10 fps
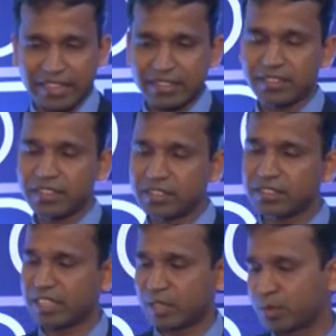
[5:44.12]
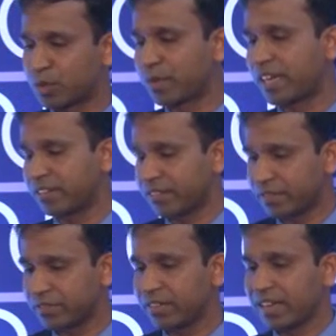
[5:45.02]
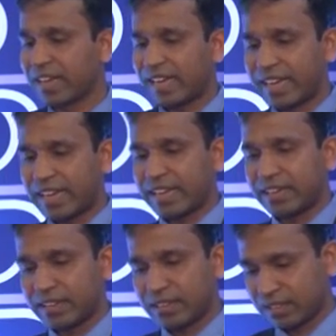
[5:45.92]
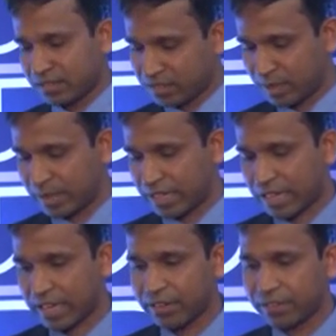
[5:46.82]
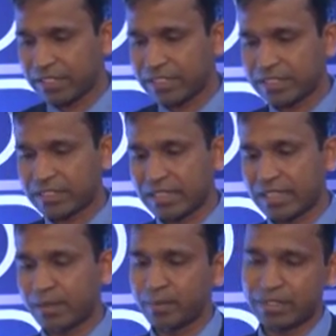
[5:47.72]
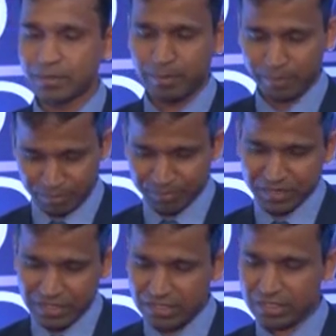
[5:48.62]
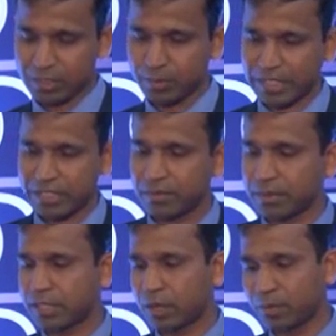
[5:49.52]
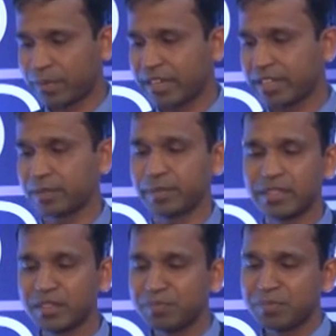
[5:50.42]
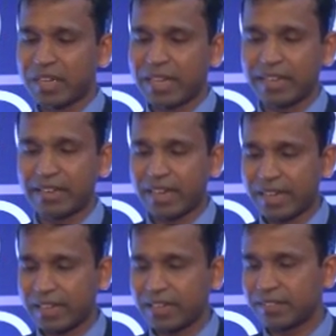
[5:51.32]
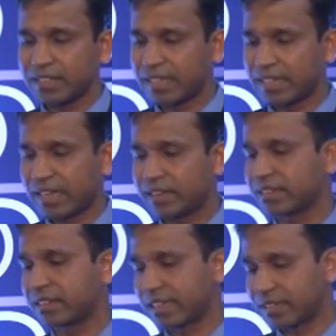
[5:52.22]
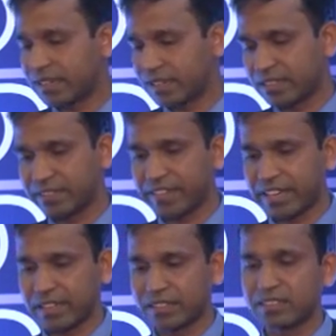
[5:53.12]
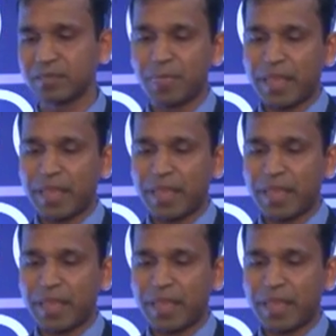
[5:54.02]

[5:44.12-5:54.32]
And this is mobile view, and similar kind of features are there. This is especially for the top management, and higher level they can get the awareness.